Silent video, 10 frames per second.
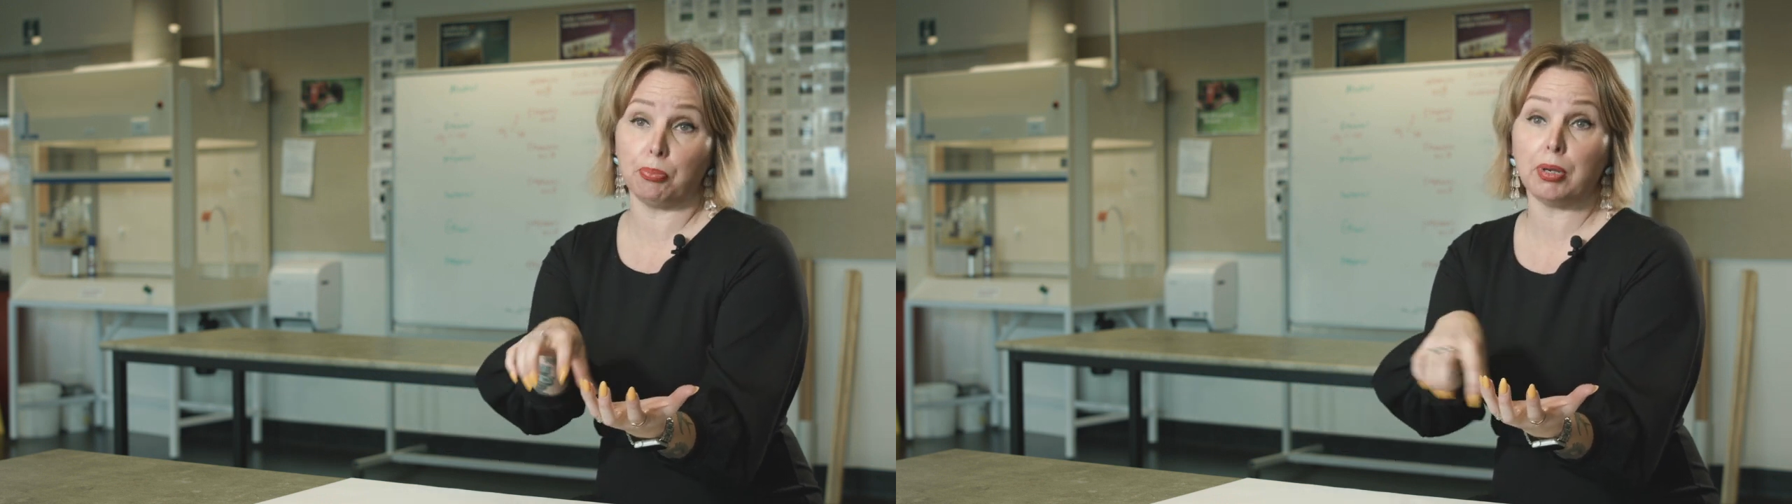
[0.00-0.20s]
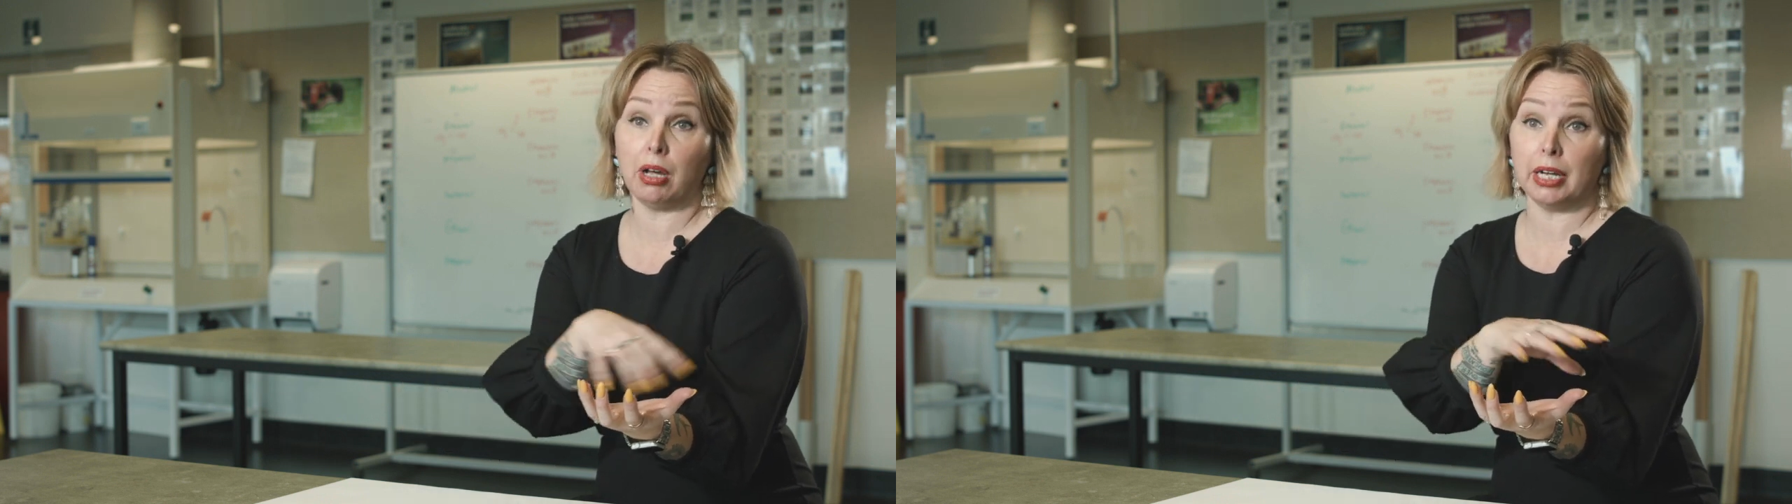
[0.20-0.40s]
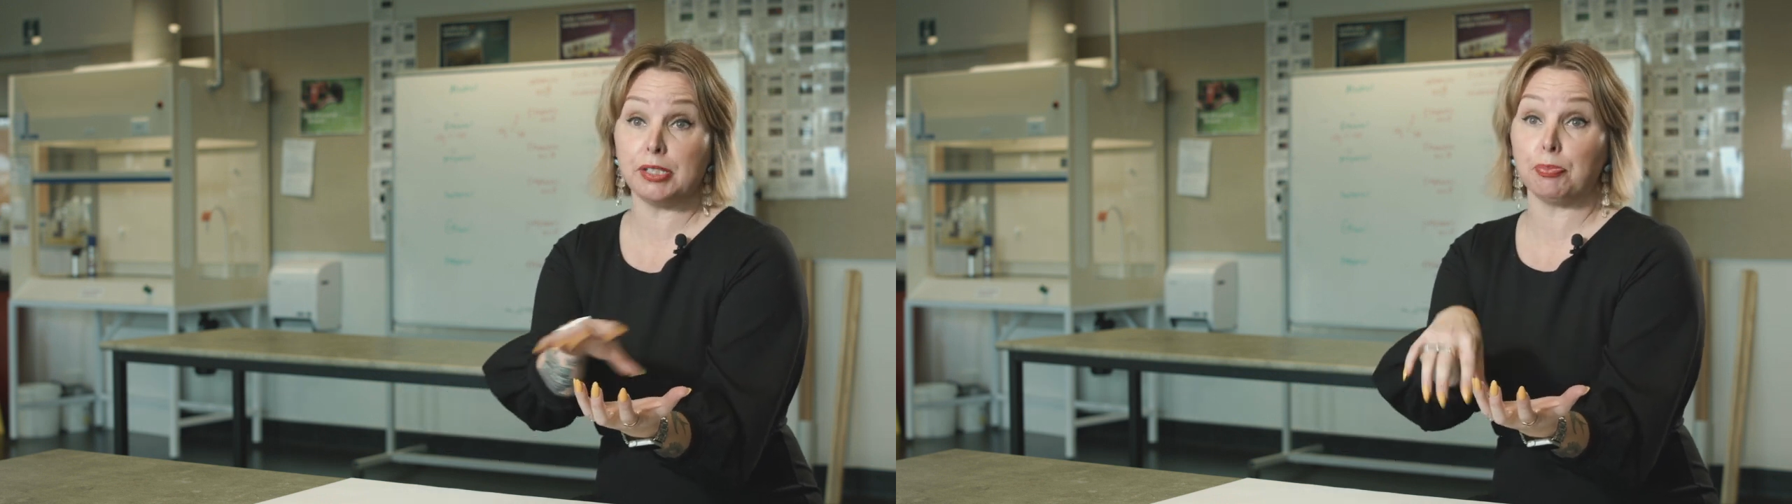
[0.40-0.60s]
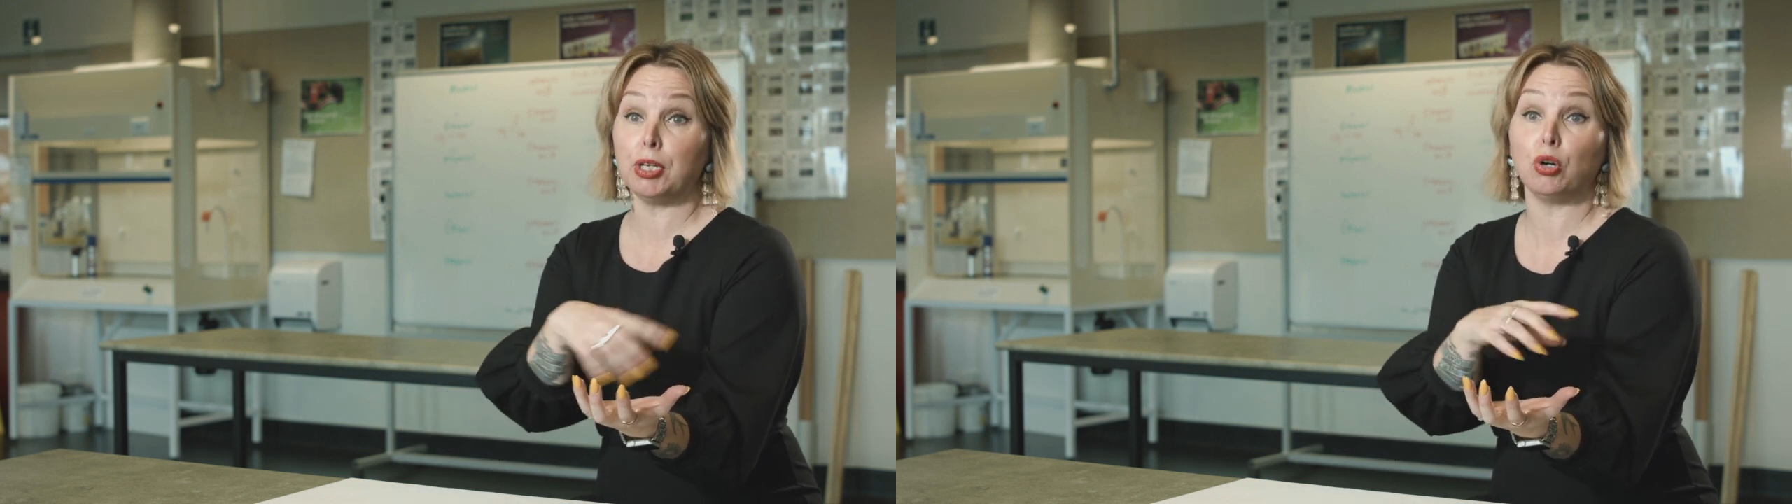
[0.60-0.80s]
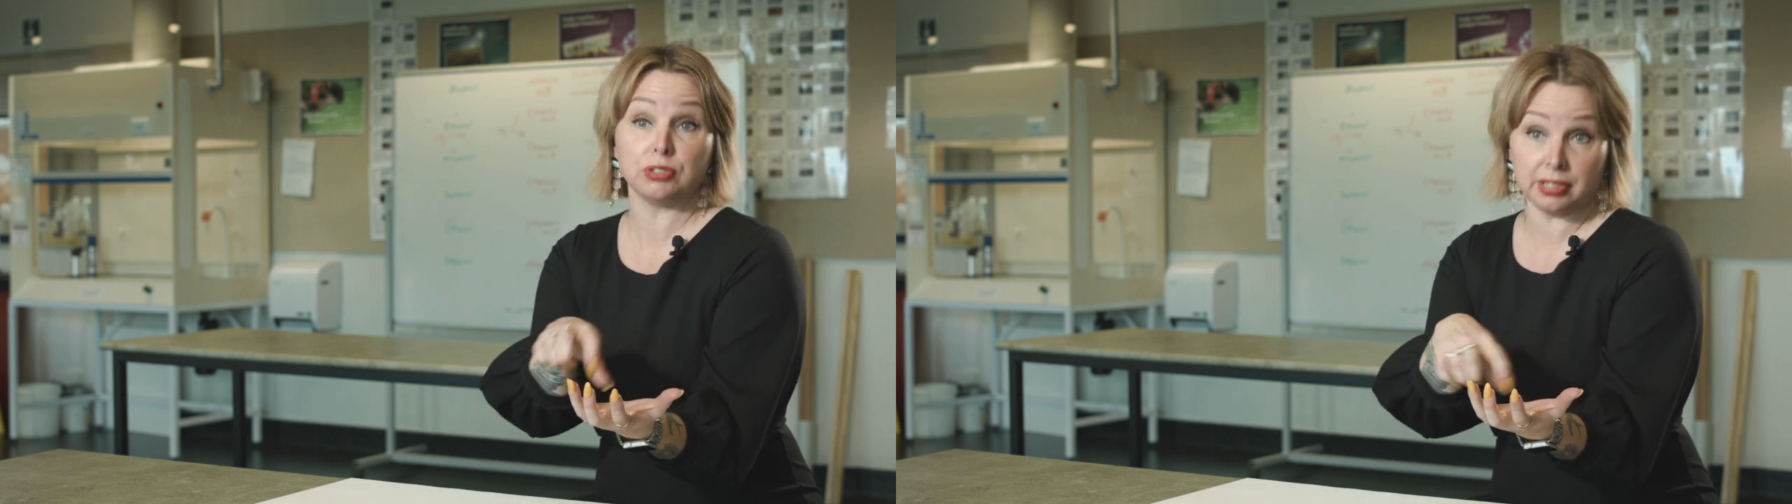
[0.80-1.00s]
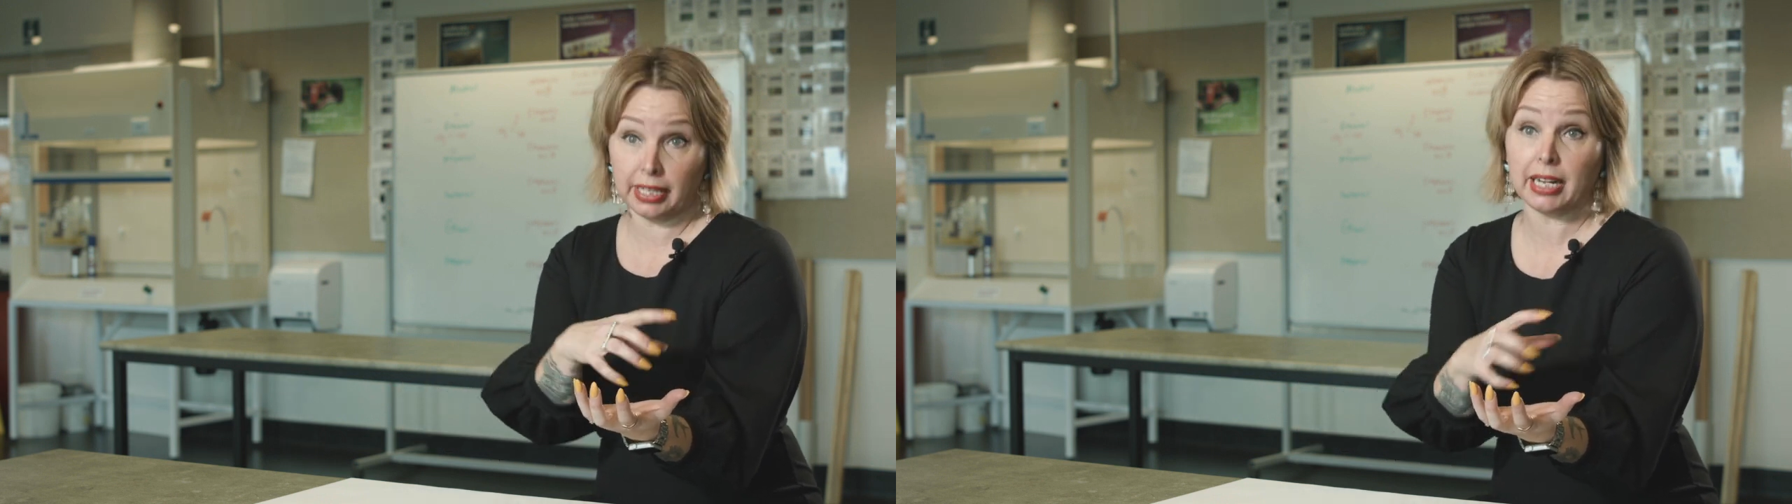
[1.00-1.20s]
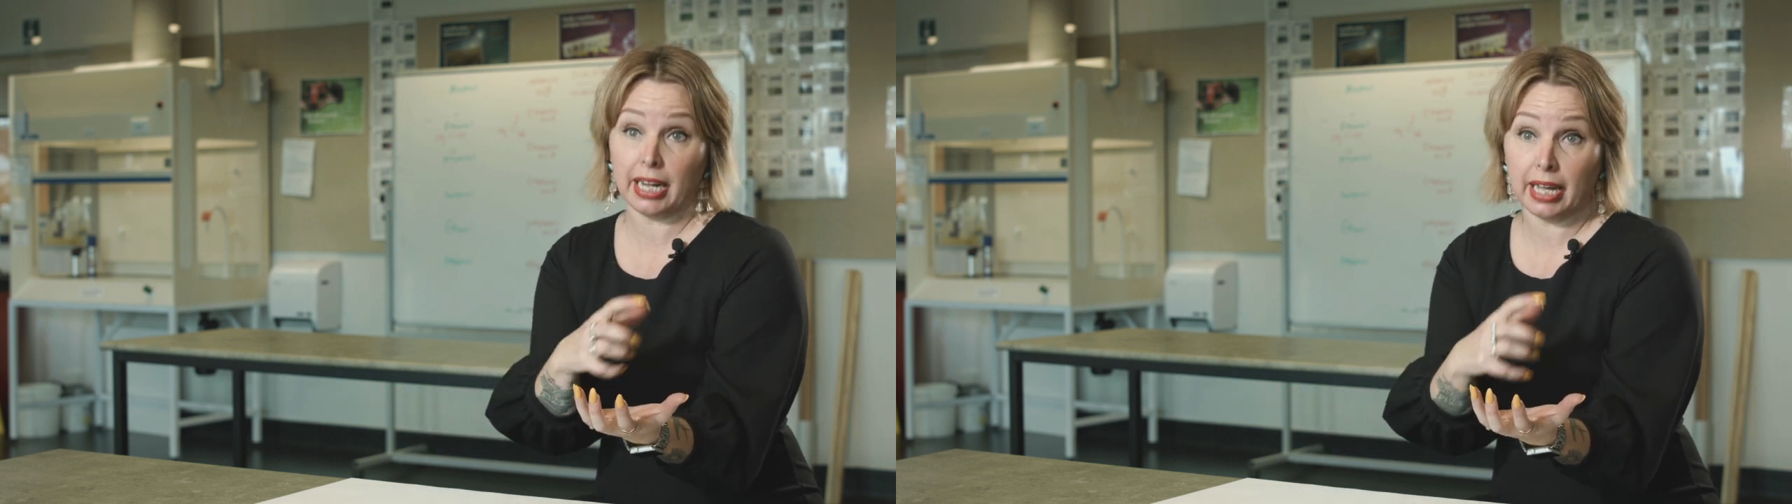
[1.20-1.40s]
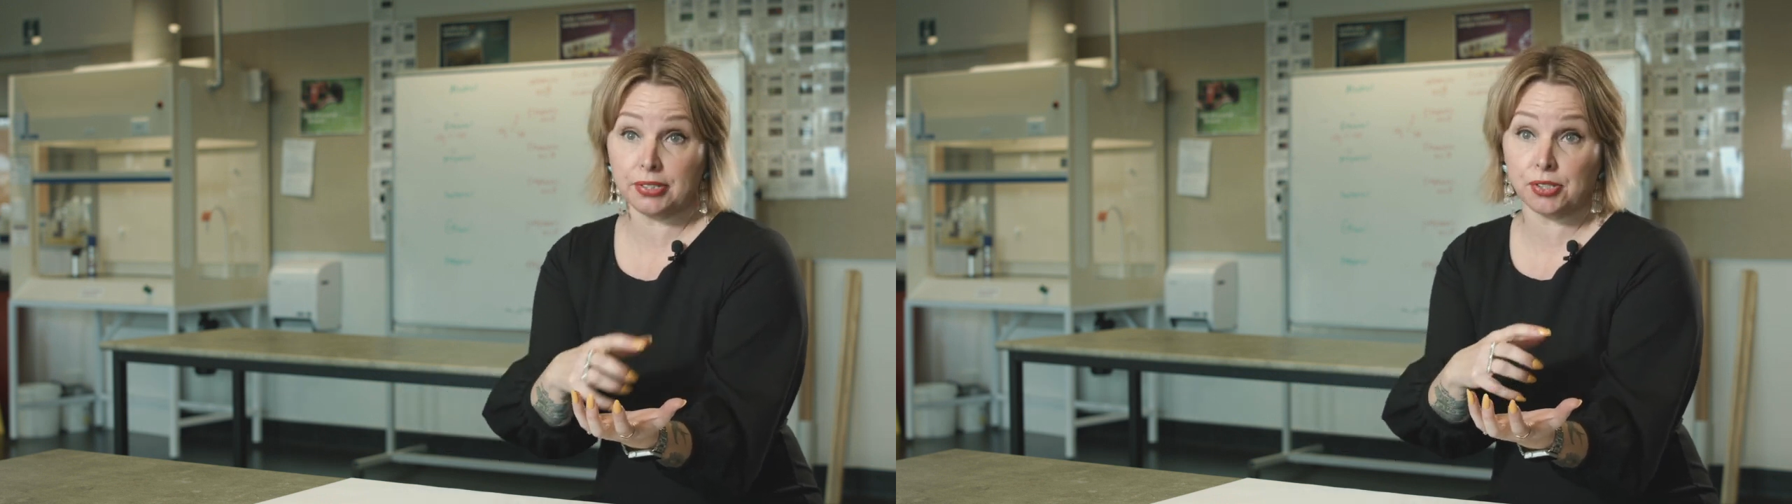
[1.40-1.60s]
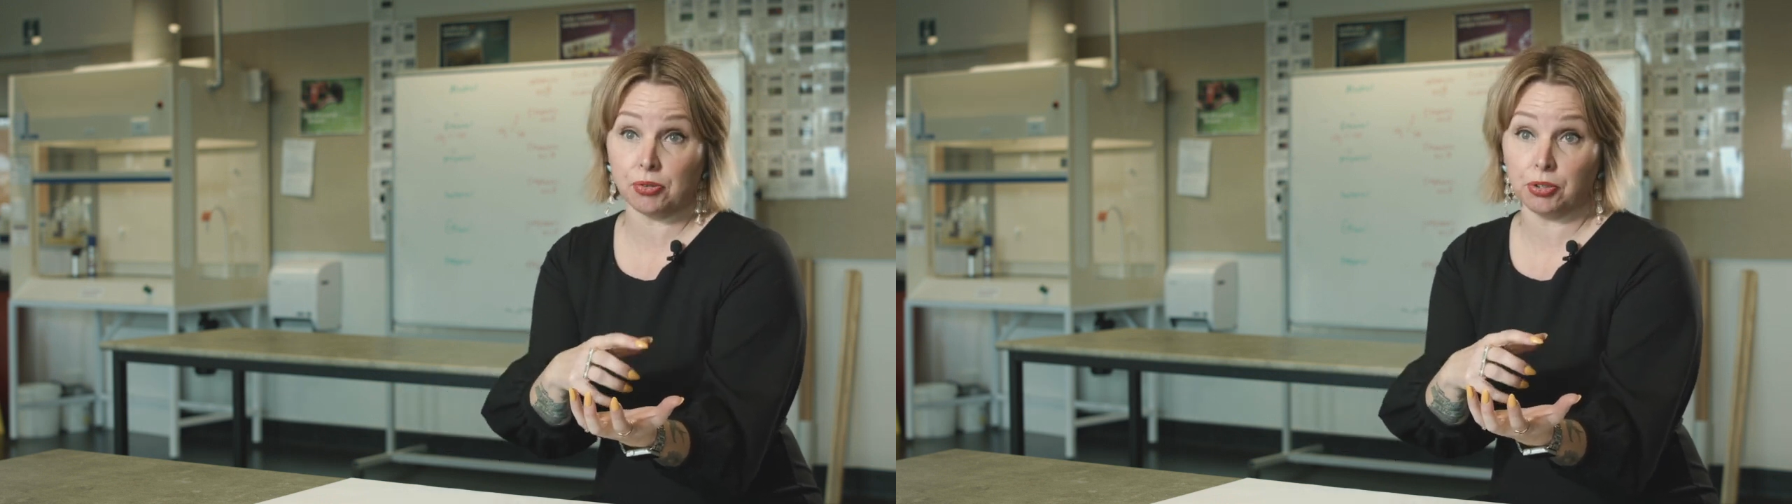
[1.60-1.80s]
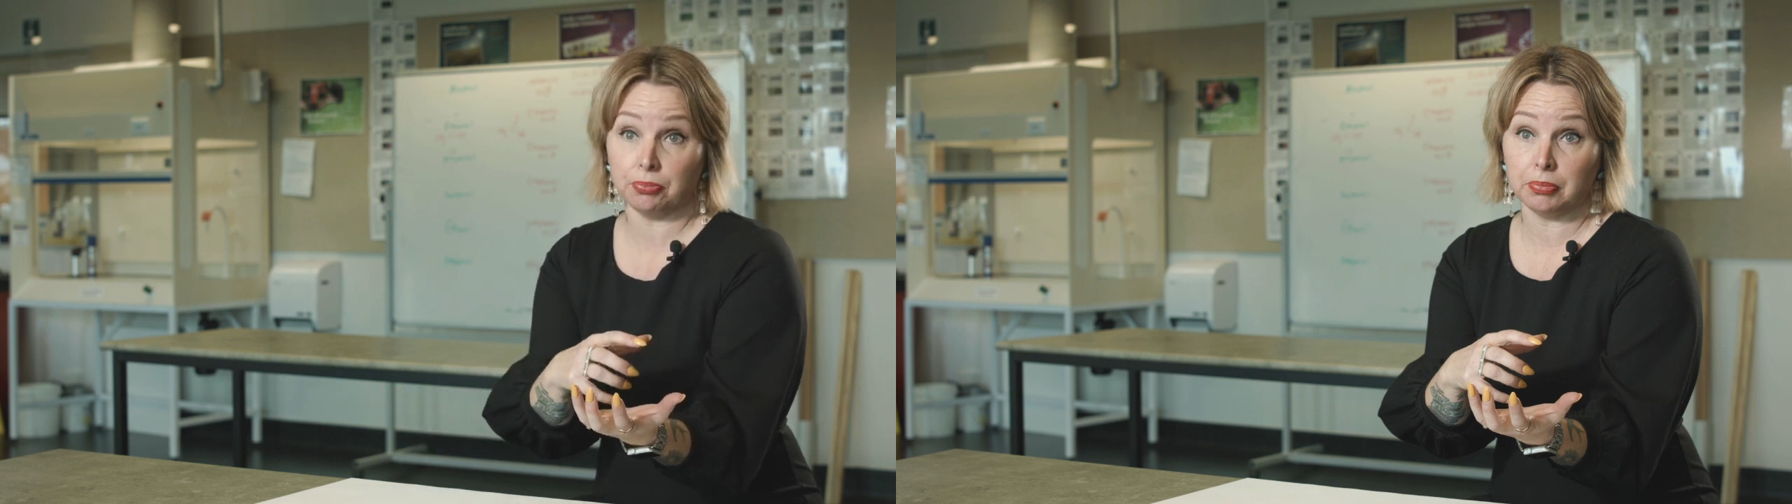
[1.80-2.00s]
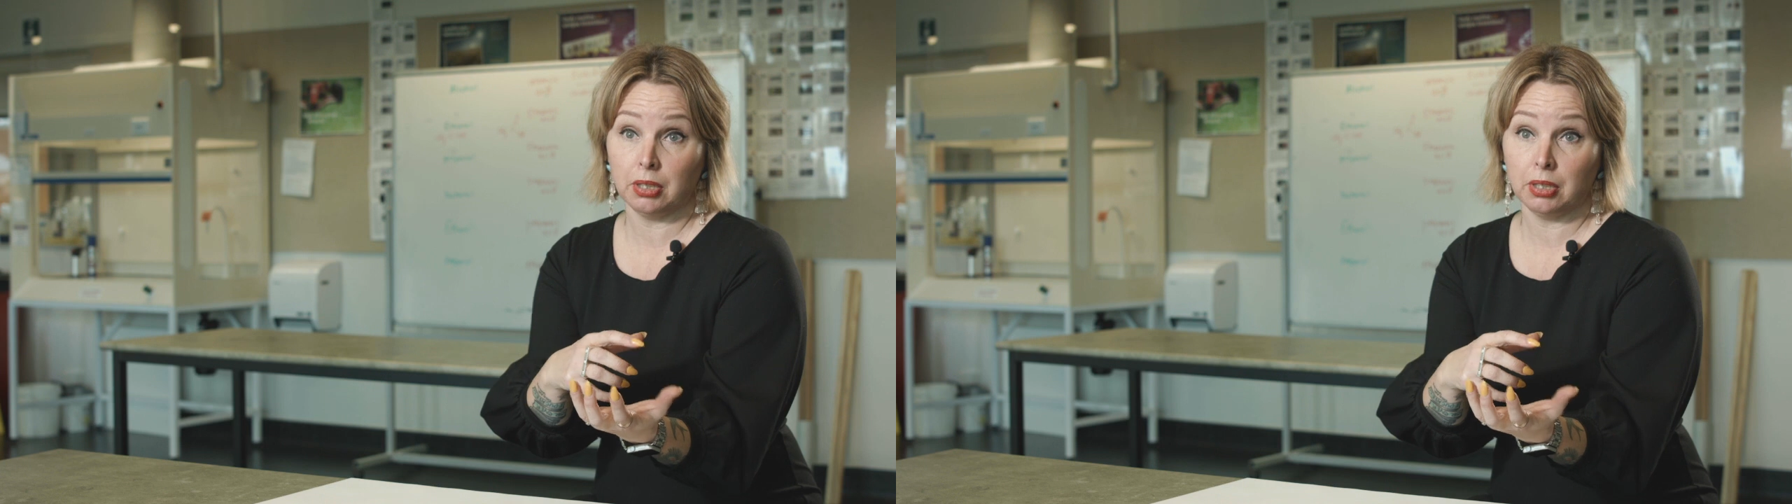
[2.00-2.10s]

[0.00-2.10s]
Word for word: applies beyond their classroom.